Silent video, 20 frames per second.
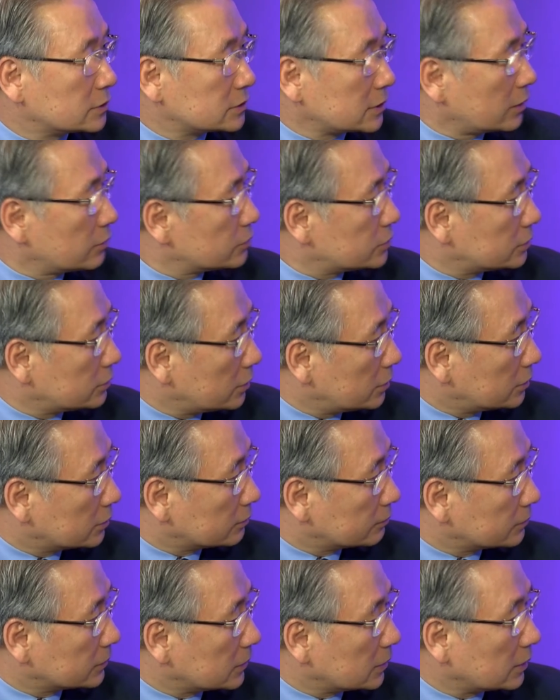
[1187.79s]
sinus
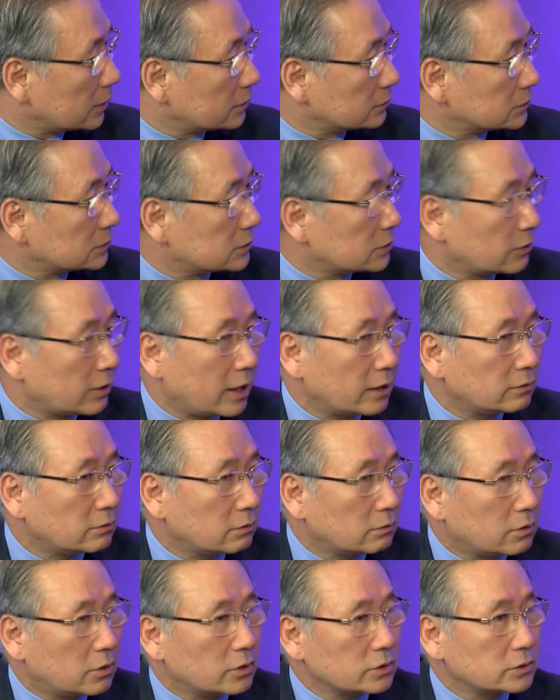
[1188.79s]
rhythm. So at
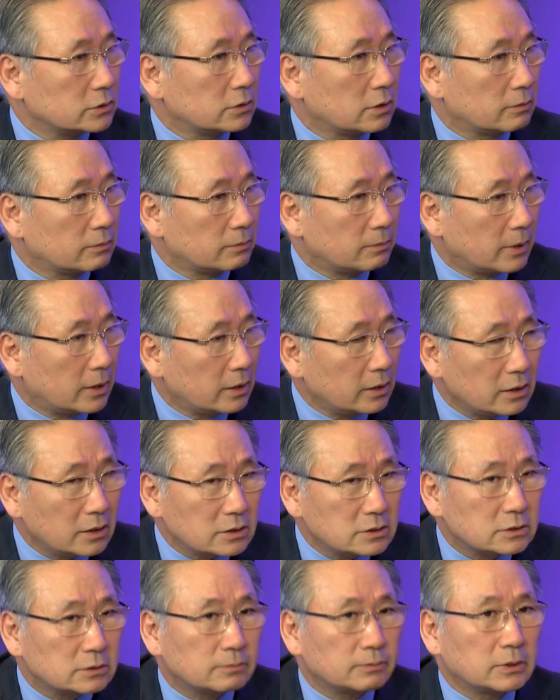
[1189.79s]
the cost of
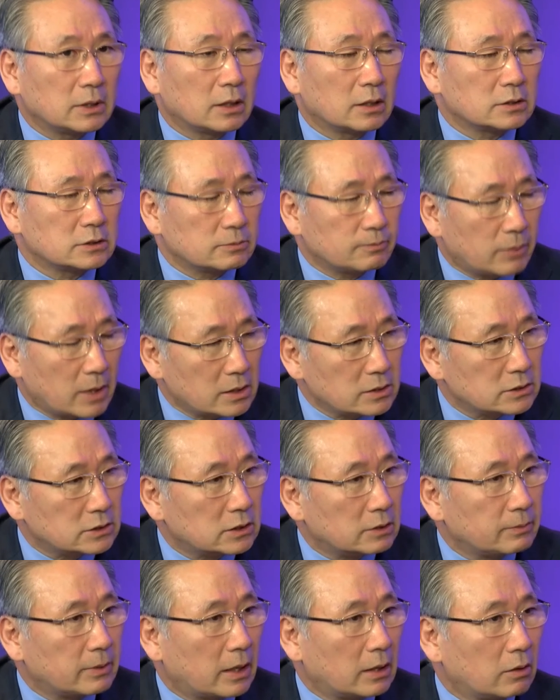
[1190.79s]
very
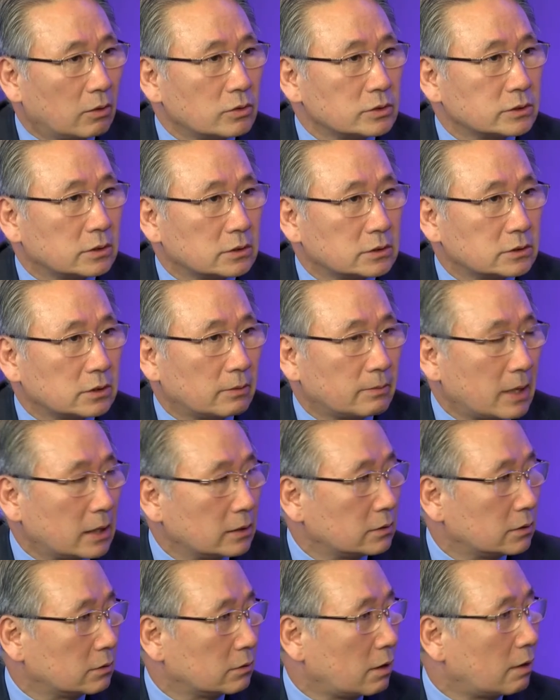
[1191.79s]
expensive and also some
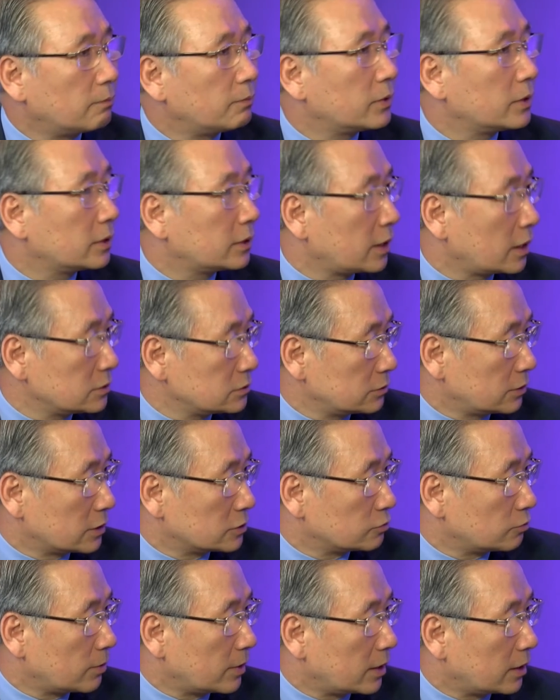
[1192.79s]
other complication
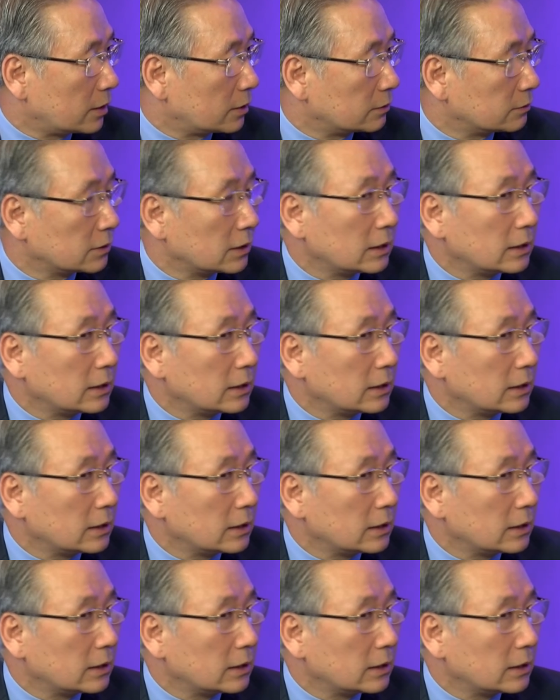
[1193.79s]
as well.